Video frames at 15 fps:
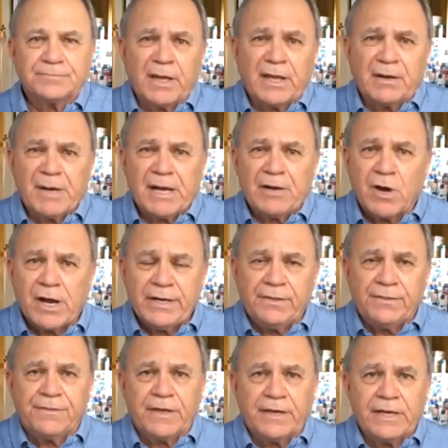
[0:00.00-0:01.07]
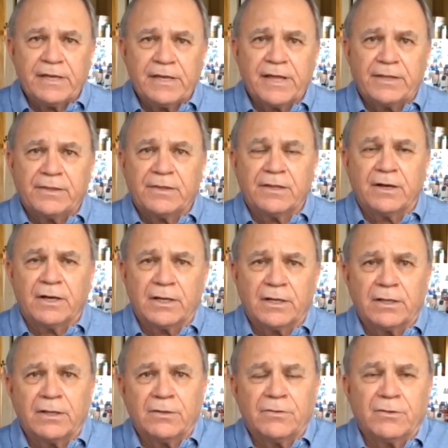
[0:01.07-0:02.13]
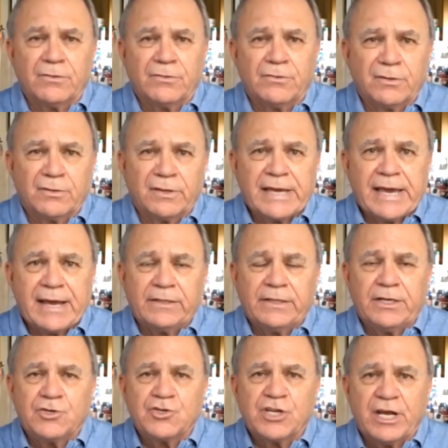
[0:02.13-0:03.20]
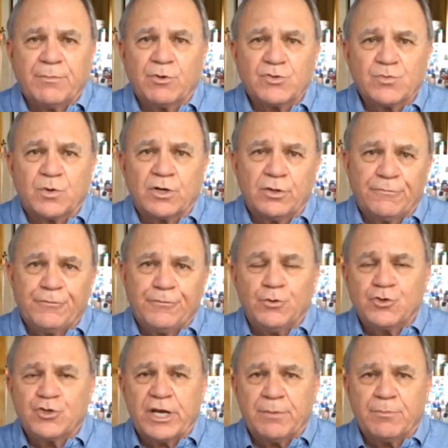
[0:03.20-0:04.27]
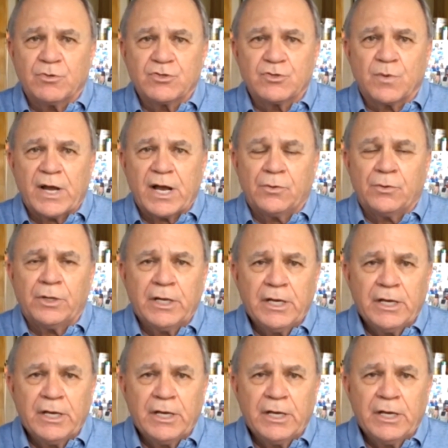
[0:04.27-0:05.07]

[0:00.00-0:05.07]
am I right in thinking that the Catalina chamber is one of the few chambers around